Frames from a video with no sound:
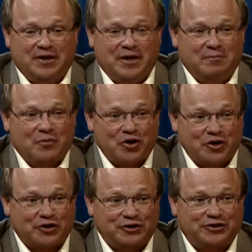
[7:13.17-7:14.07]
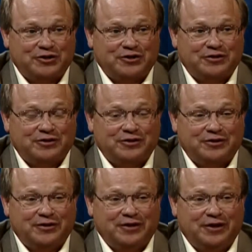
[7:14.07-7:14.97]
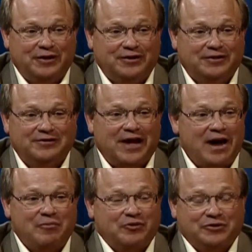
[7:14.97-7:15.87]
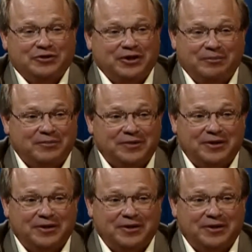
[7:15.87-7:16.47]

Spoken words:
immersed in discipleship